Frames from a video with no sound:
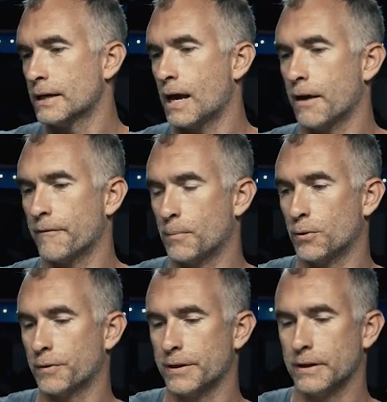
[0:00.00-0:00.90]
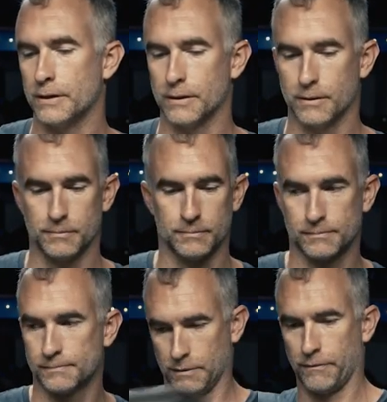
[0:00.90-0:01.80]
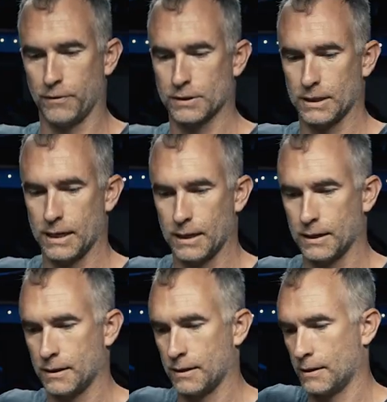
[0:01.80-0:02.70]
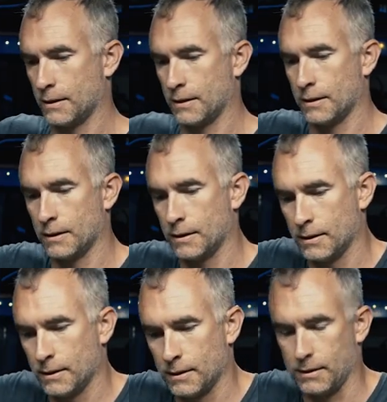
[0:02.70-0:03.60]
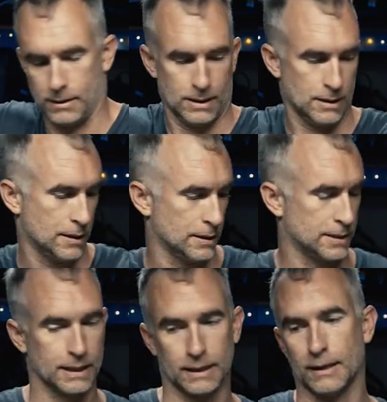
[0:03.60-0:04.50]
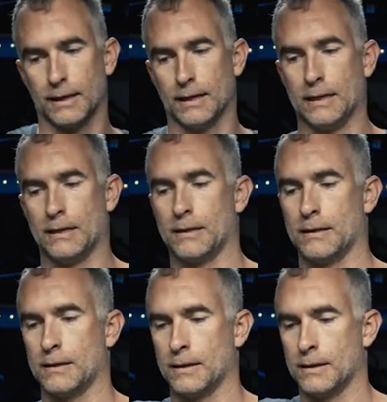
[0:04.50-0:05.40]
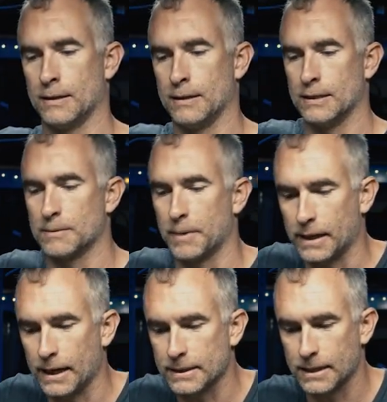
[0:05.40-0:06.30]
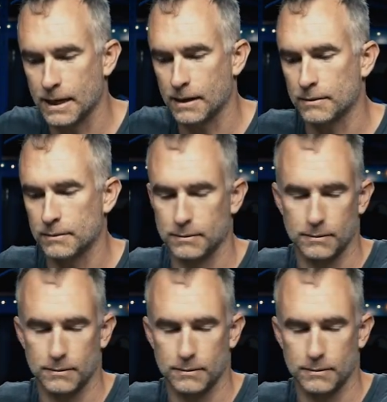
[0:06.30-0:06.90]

Now, if I put the um, first layer and then the second layer into my case now,